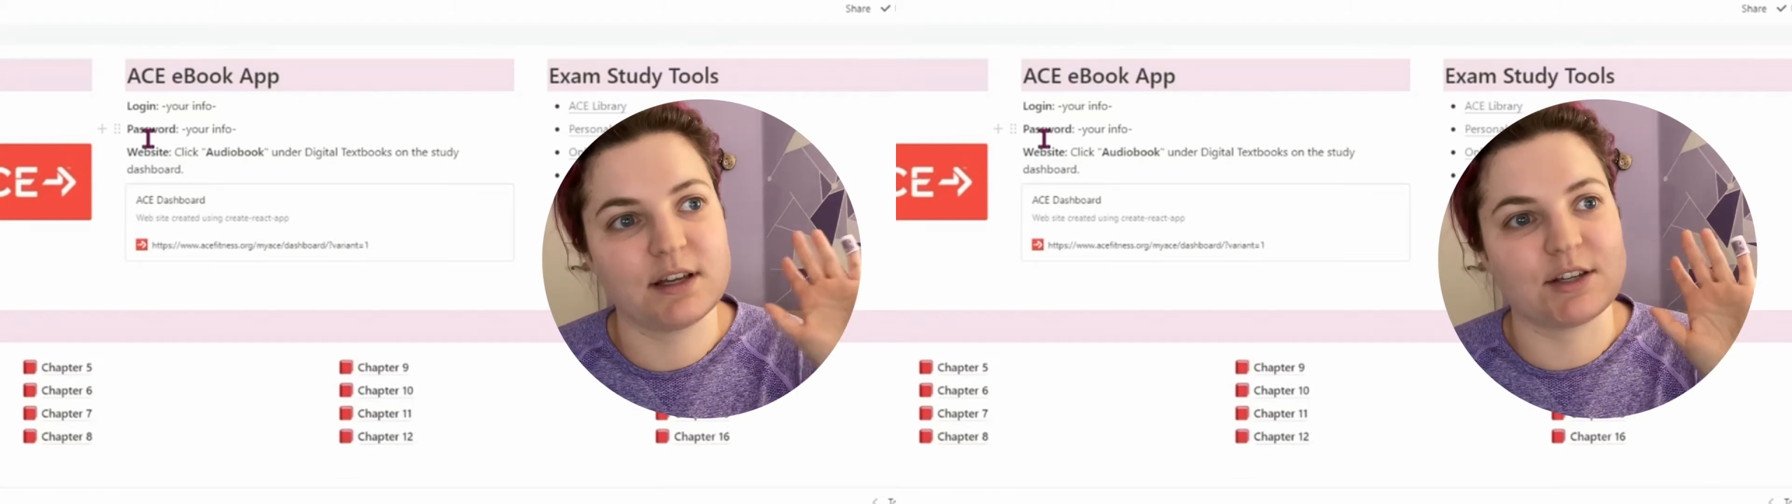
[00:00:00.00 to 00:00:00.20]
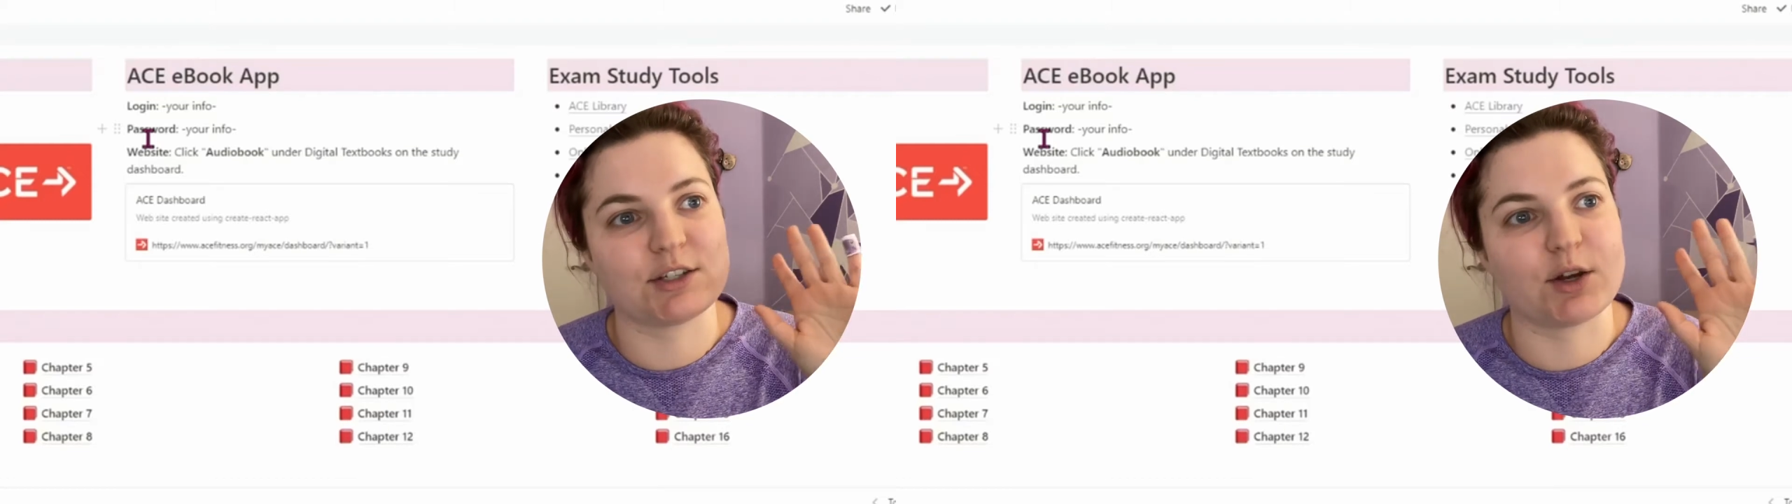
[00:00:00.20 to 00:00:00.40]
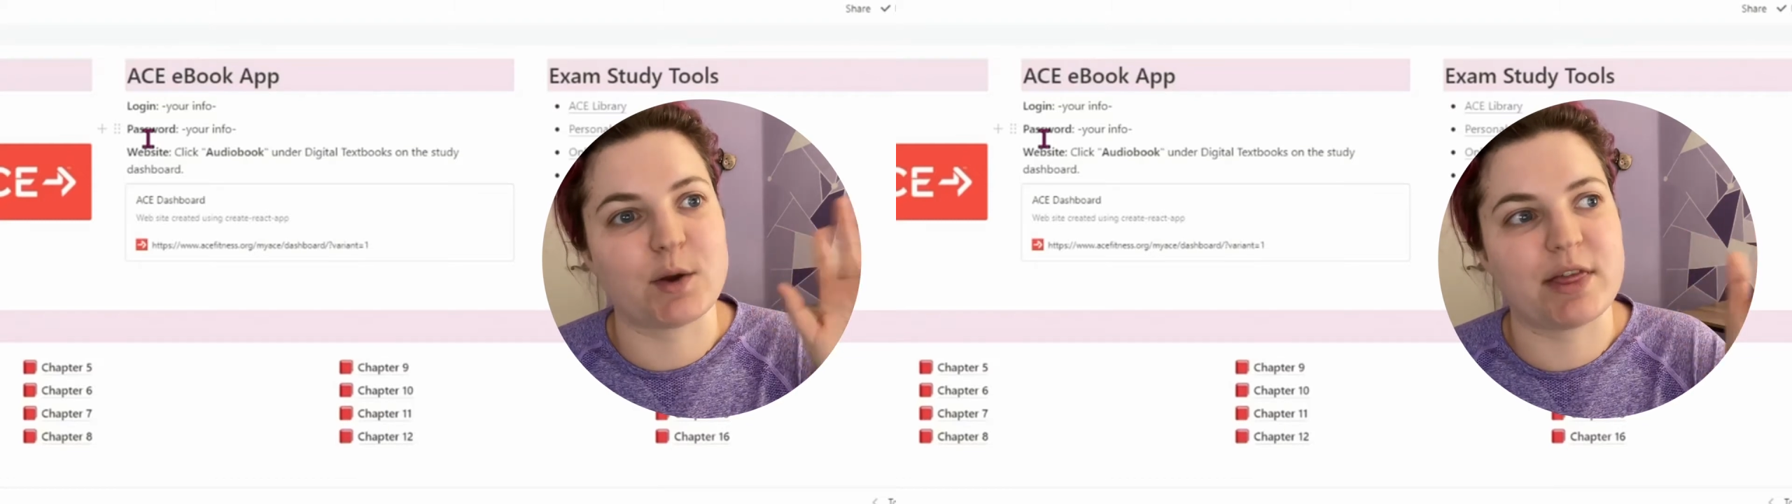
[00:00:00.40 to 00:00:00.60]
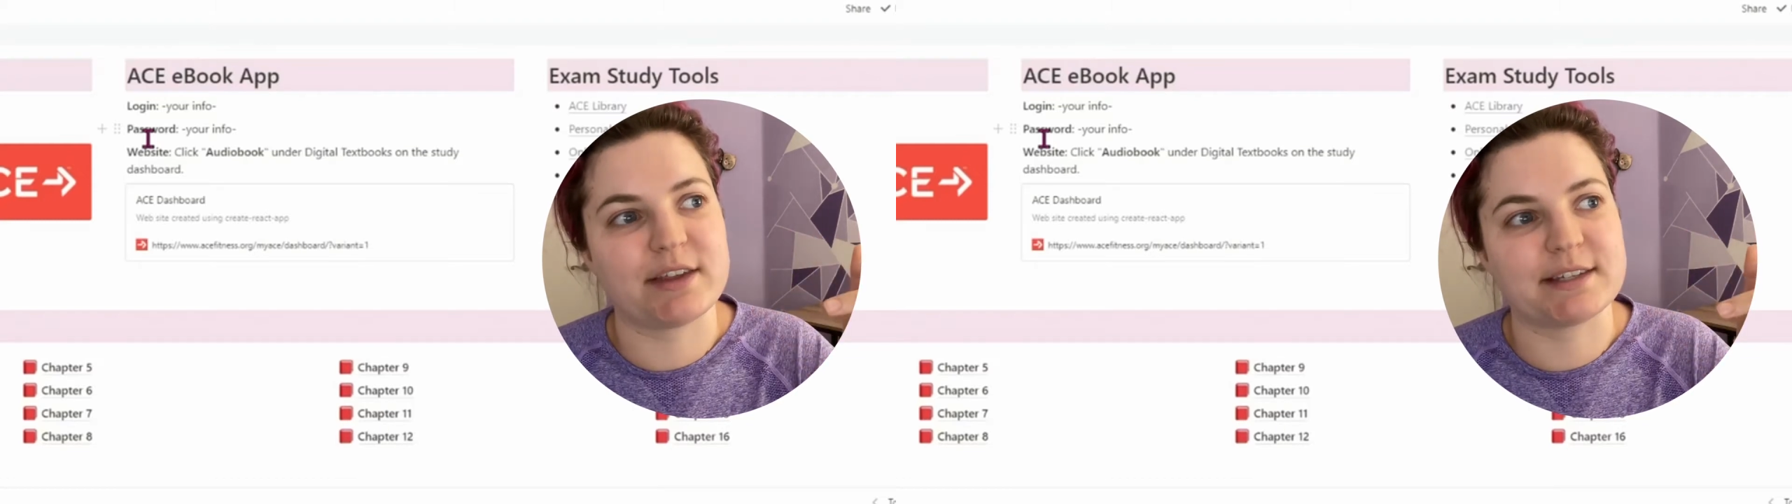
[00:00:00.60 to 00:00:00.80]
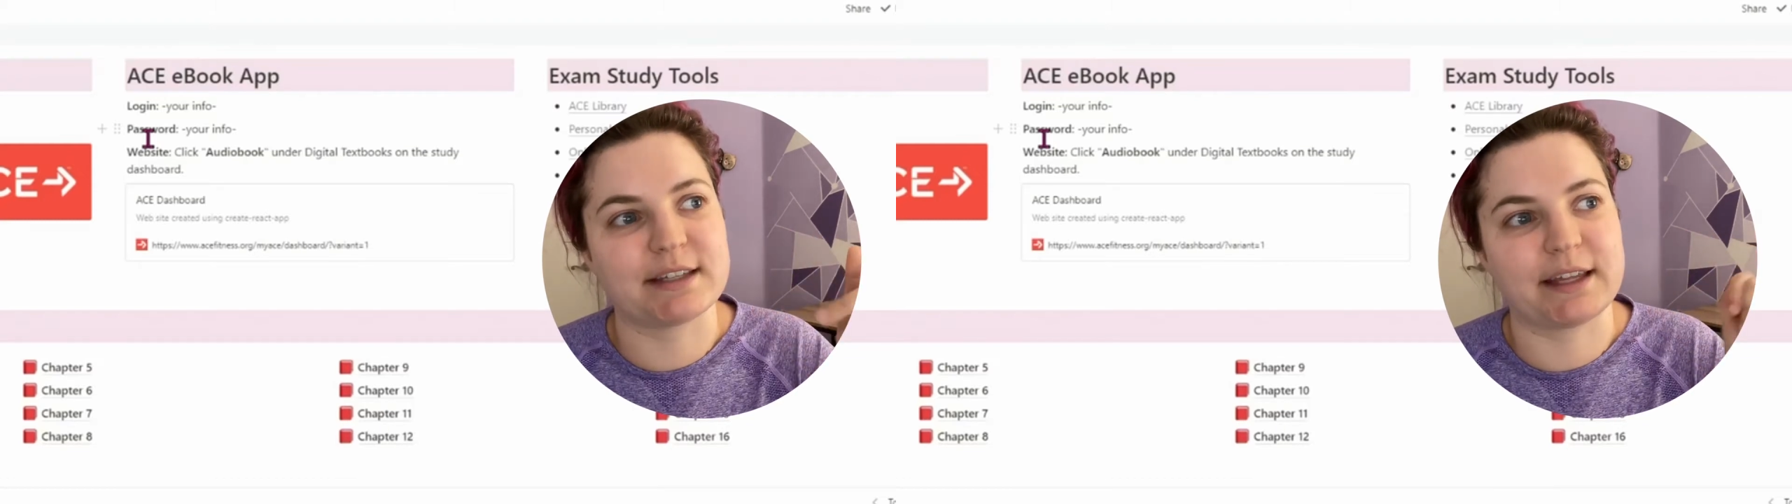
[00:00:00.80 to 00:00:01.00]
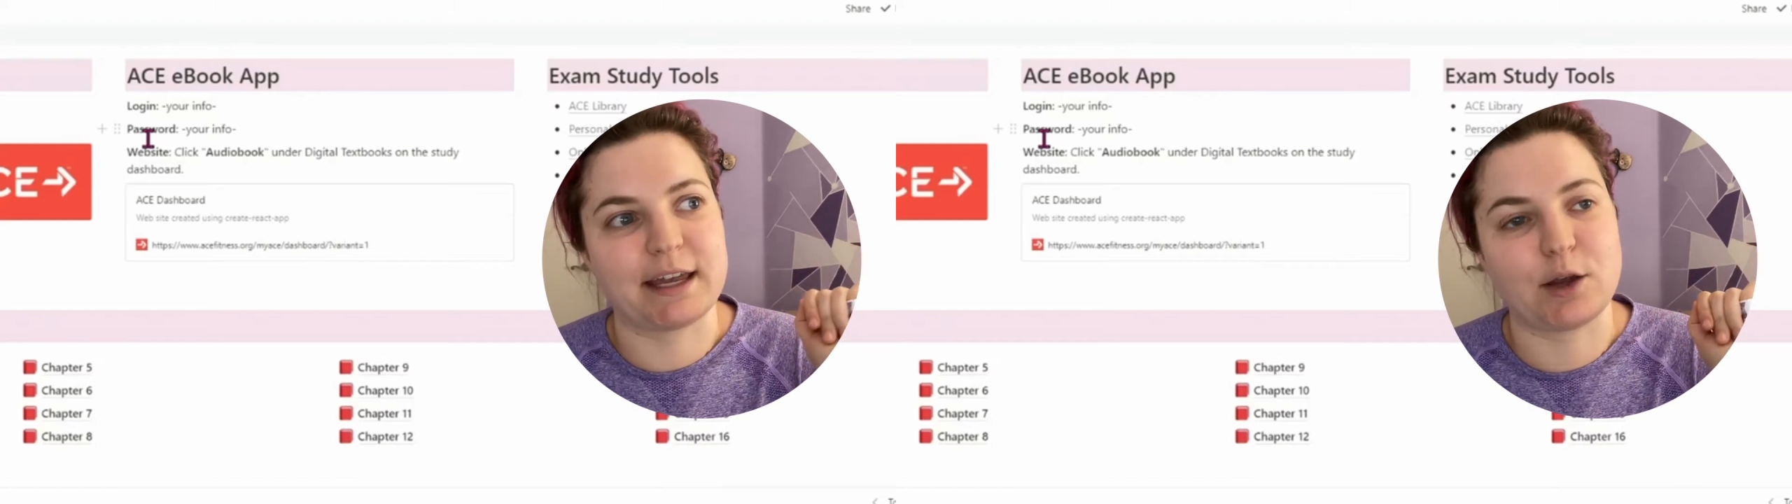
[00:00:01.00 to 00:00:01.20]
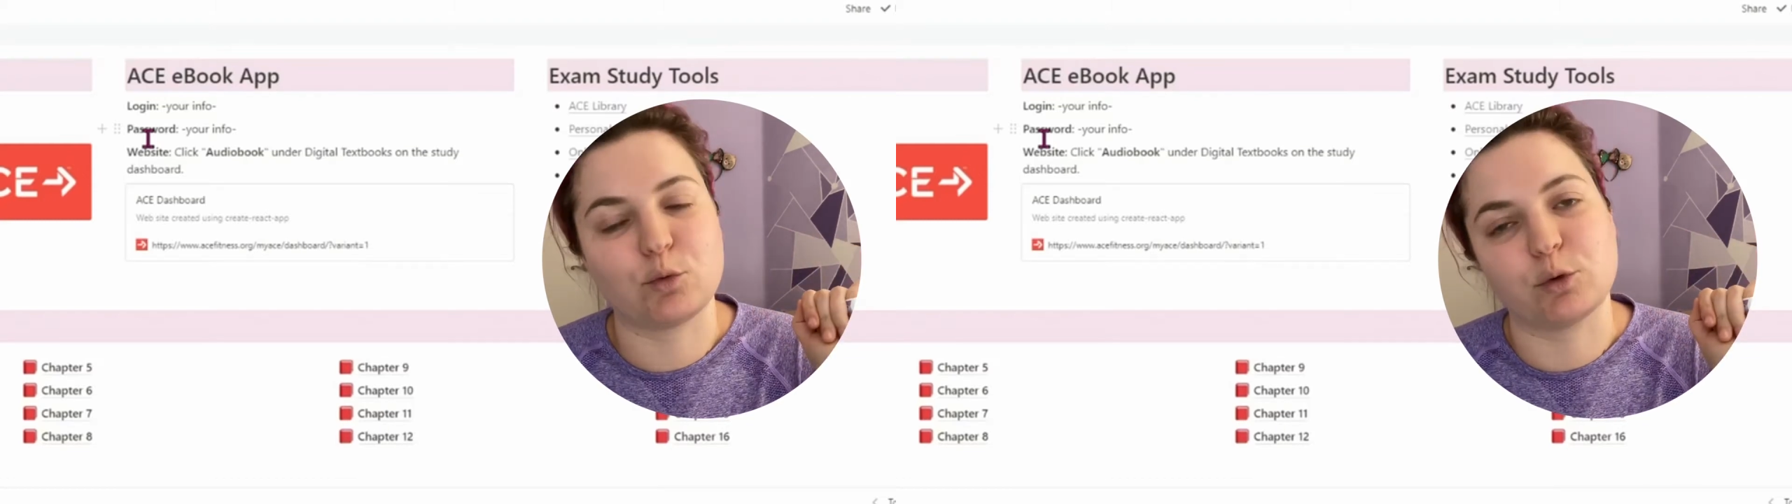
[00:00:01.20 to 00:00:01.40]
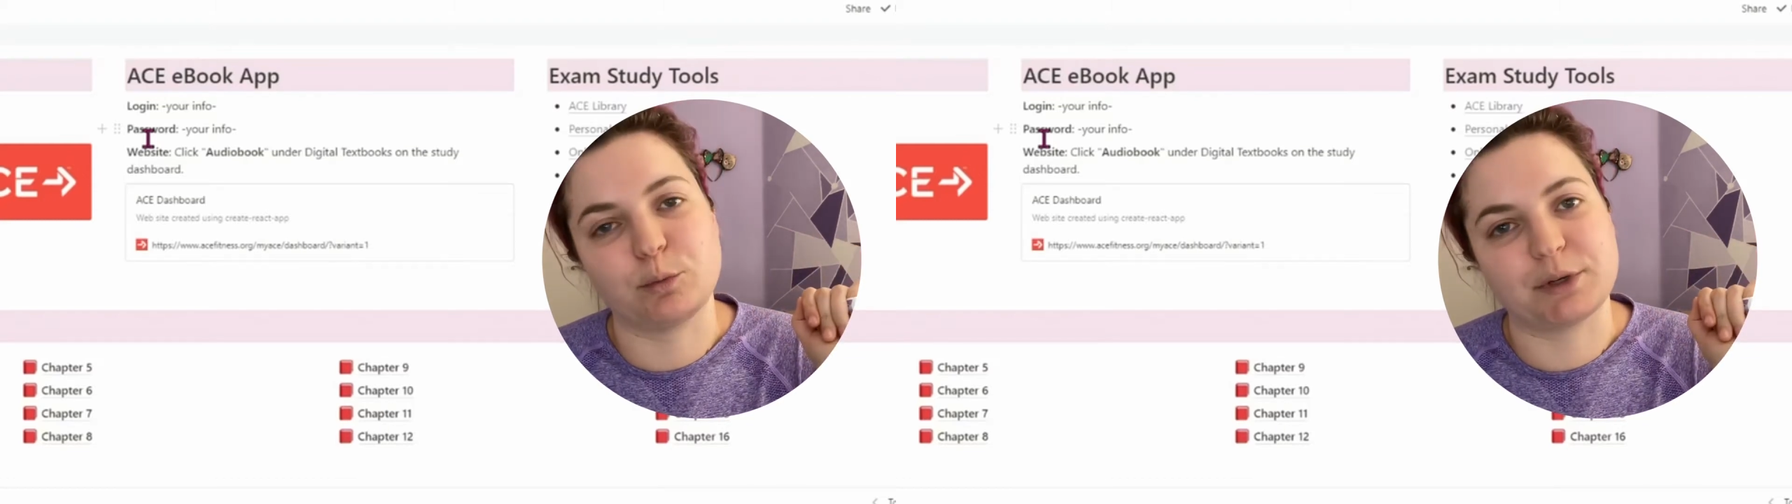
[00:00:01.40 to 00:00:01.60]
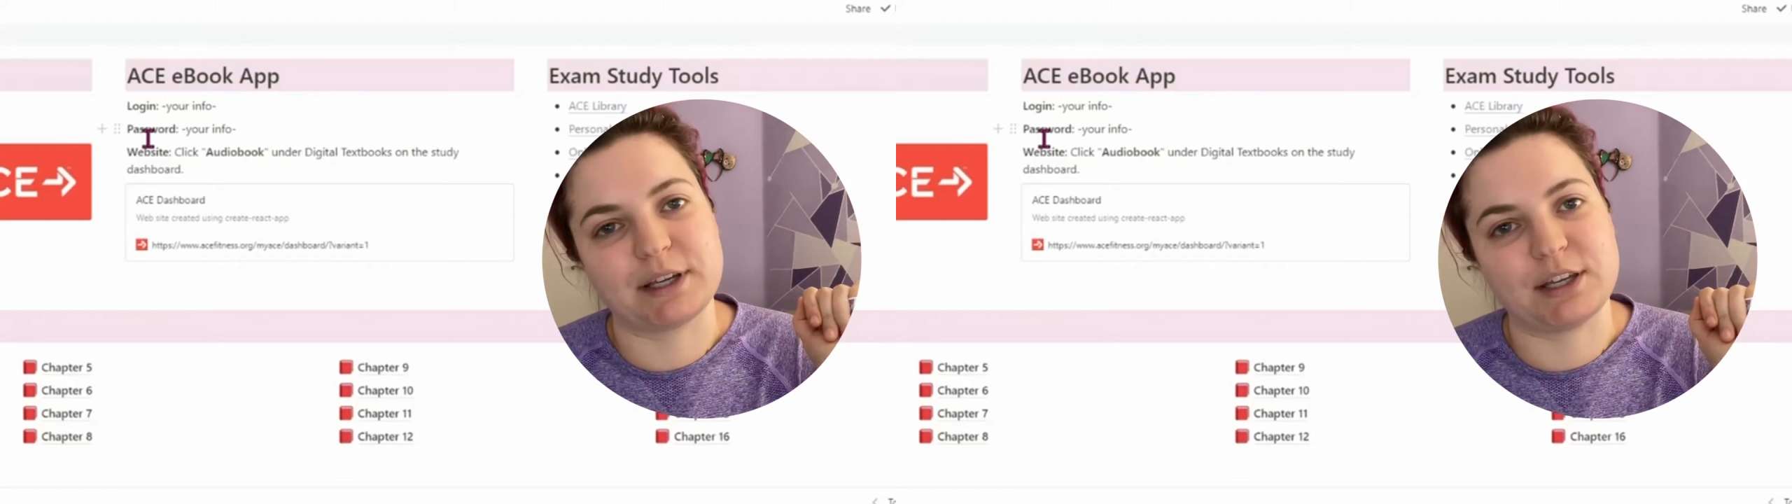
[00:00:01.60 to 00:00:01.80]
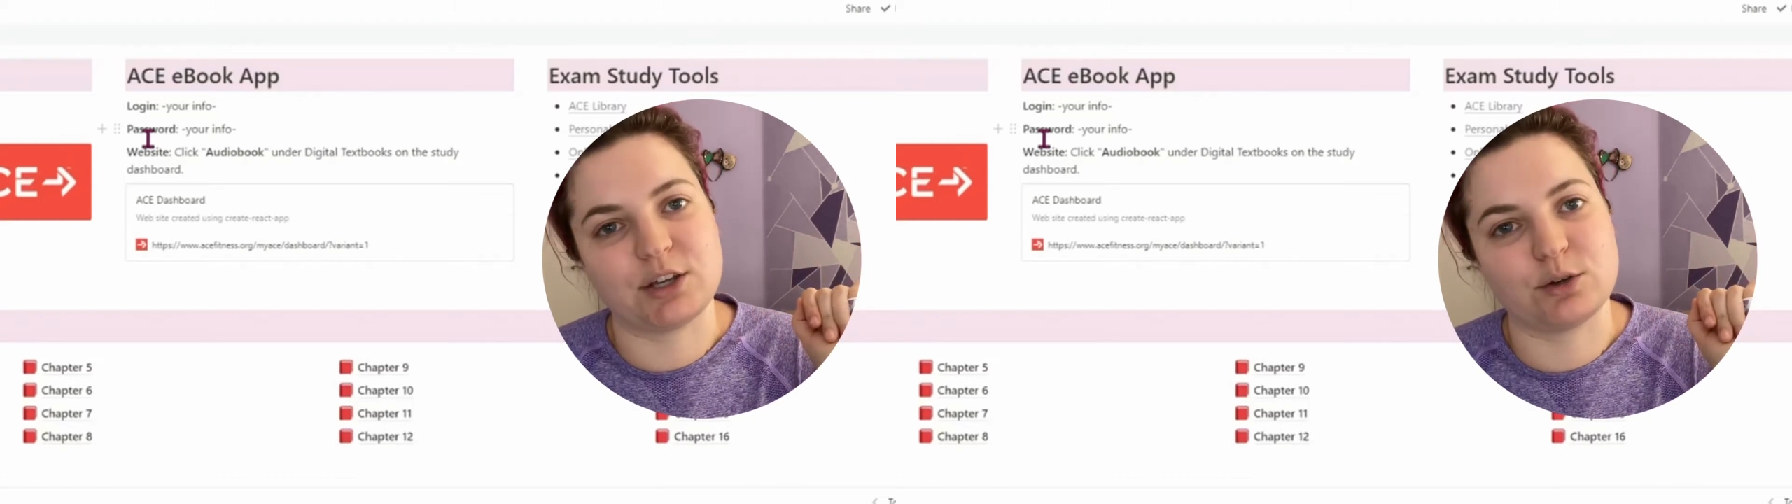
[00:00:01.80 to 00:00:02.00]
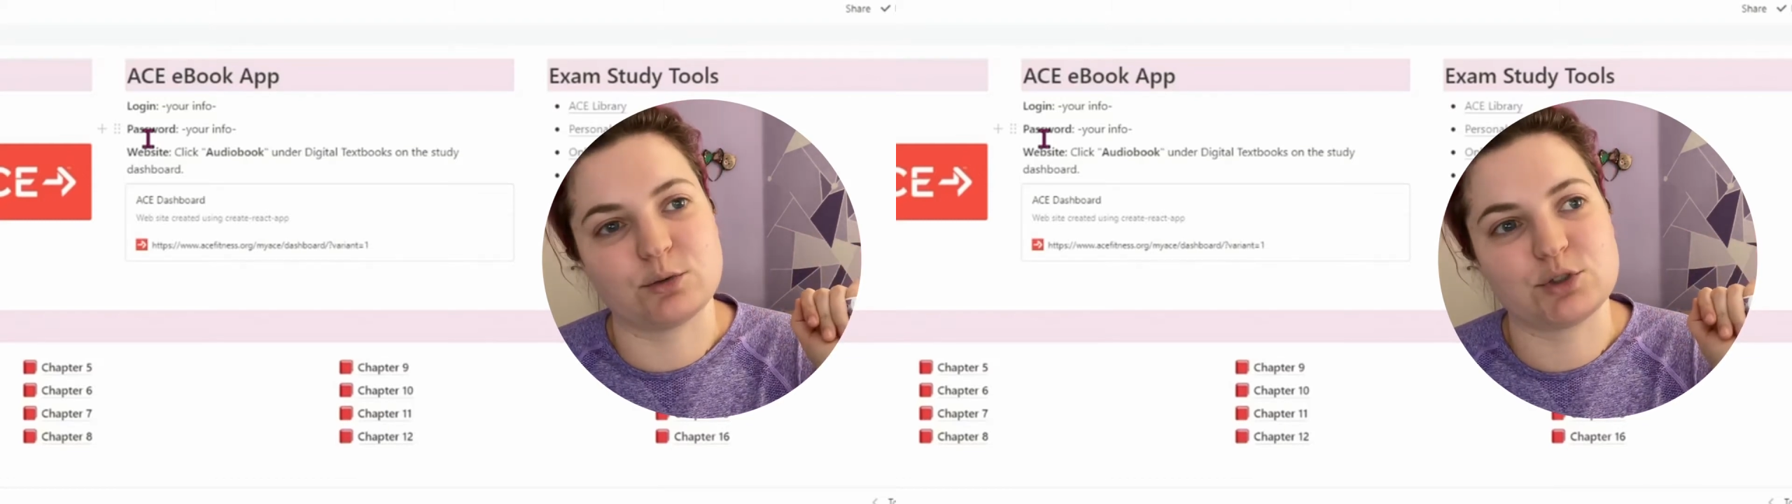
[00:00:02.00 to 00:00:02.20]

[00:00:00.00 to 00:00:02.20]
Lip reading: So this link will bring you